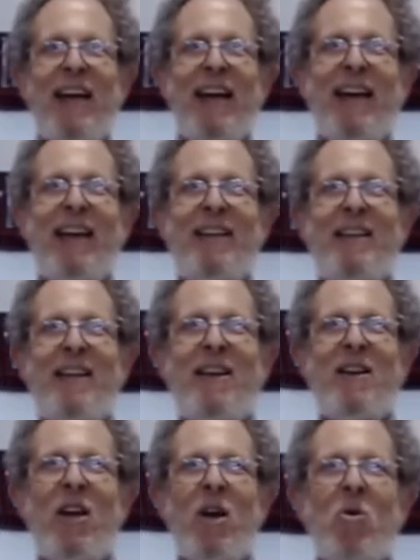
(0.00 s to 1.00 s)
in
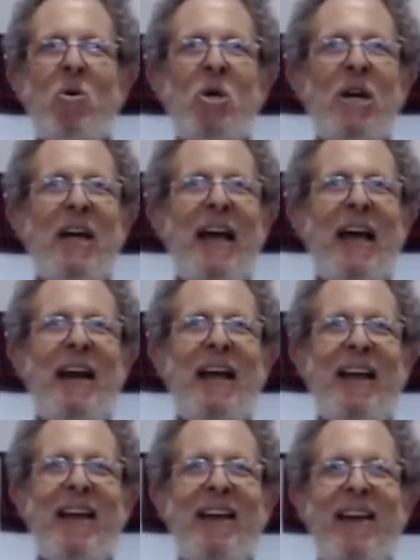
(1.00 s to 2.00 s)

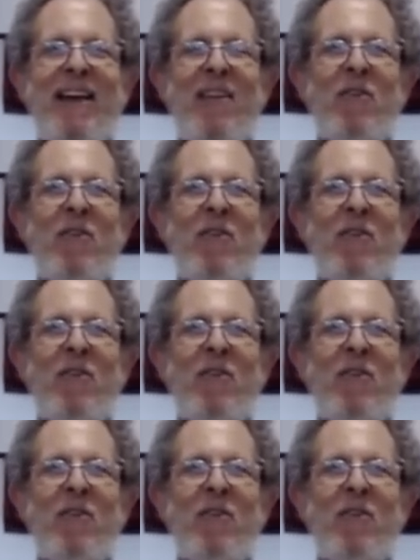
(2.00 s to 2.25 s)
negotiating